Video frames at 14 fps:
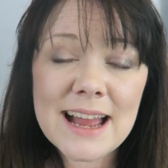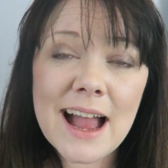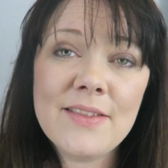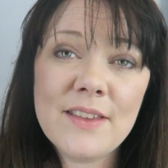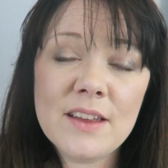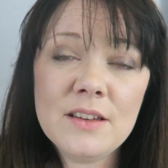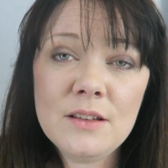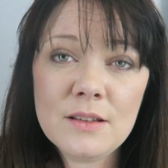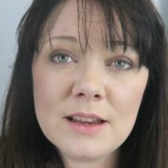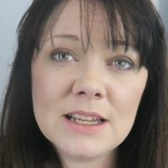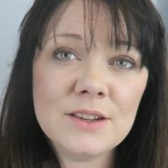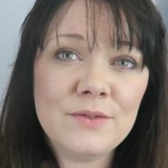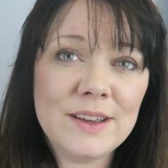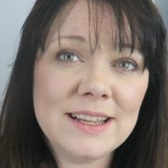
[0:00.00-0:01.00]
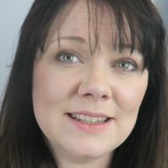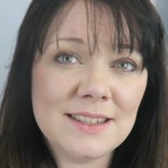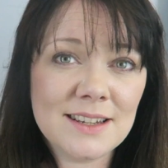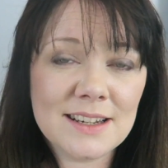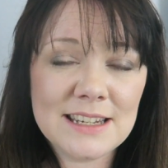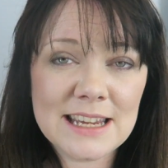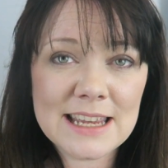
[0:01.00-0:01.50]
And then you need to fit
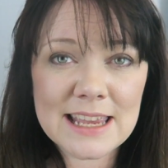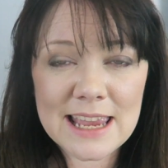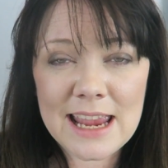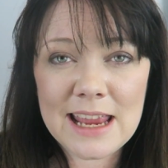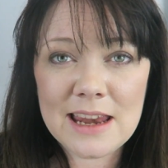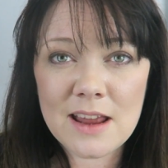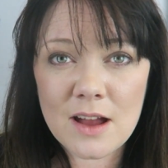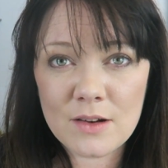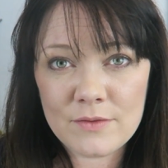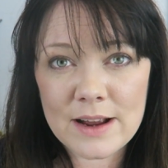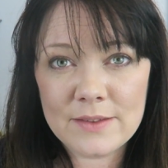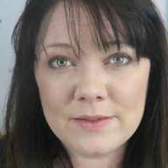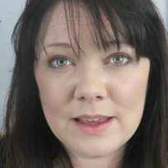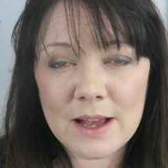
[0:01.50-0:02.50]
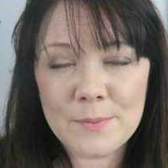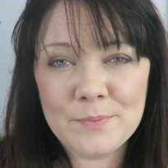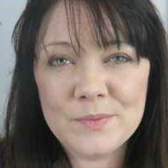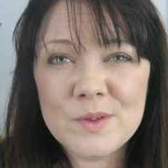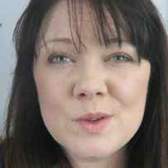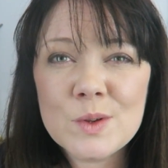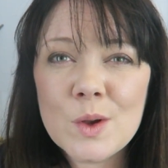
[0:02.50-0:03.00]
studying in around that.
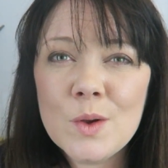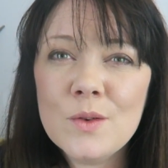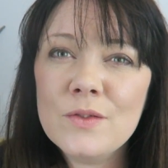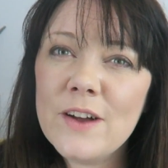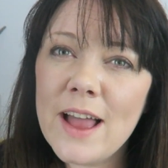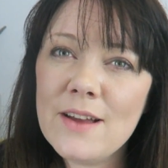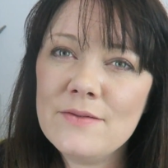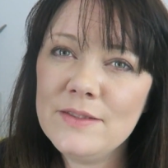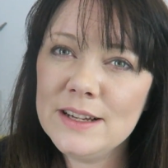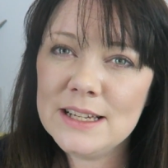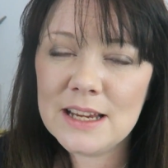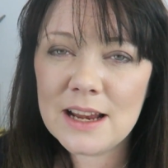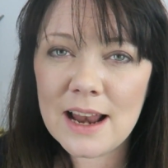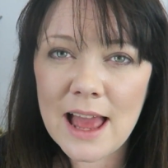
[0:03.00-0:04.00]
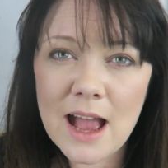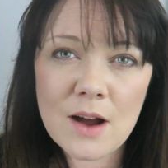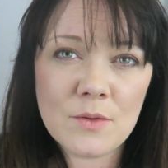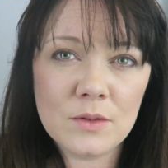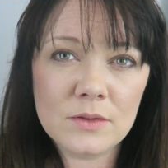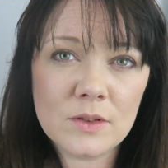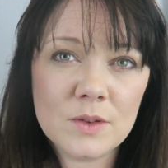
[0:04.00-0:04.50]
So for every single
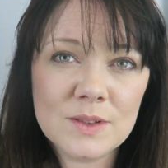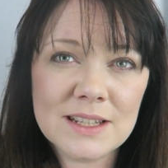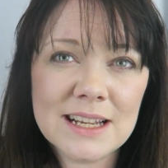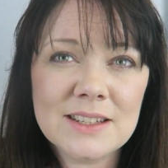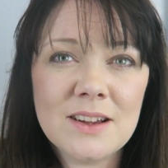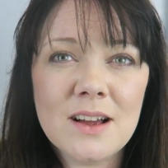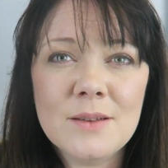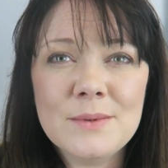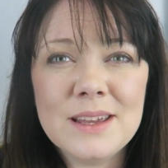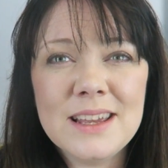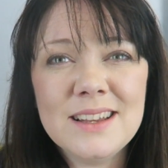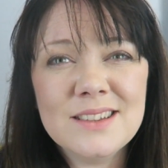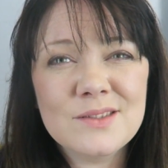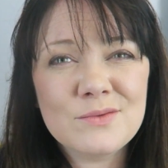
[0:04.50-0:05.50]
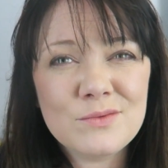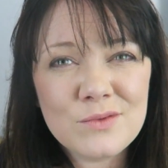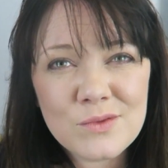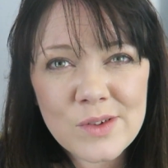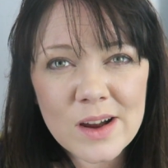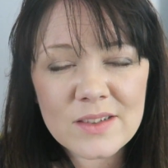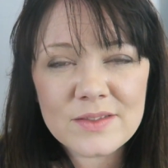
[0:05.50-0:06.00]
hour of contact time is
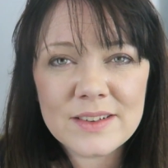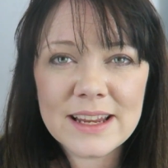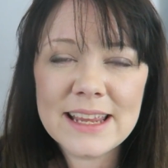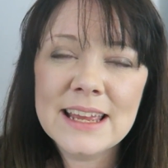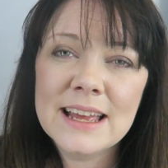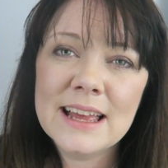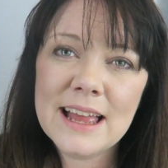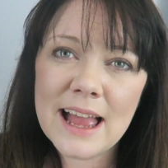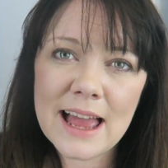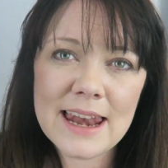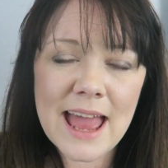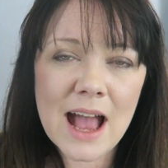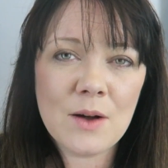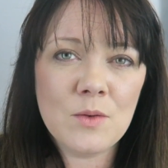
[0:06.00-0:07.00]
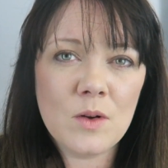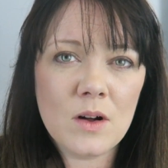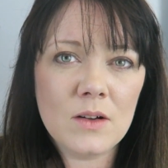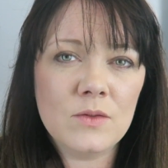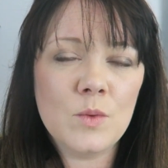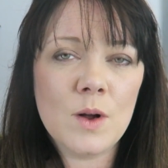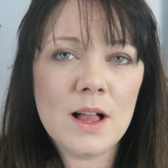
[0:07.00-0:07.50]
roughly an hour
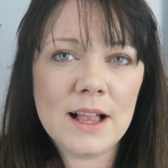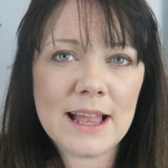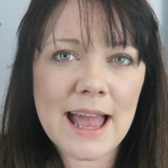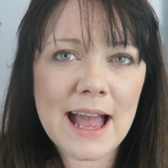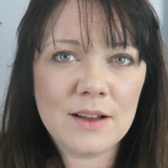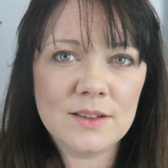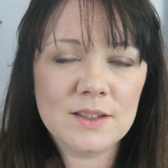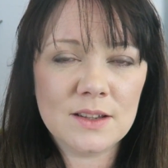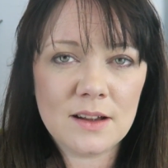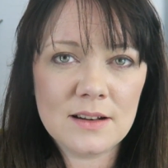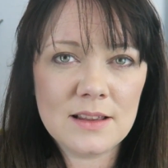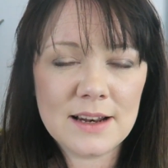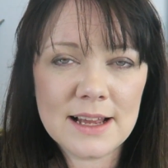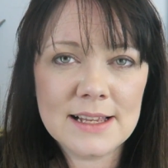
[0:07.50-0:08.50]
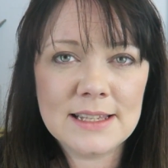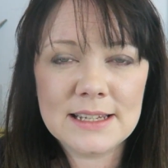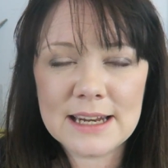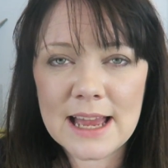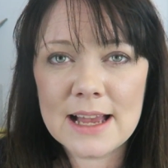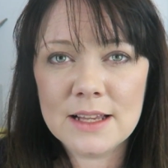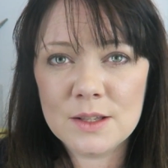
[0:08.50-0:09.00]
of work outside of the
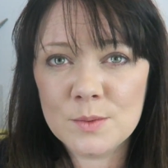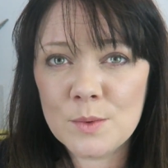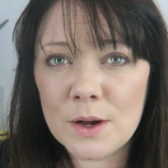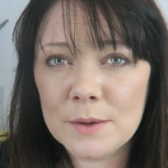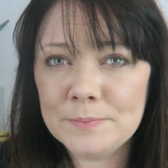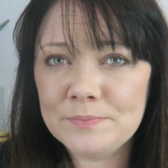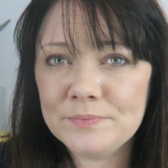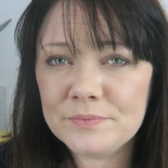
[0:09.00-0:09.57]
lesson as well.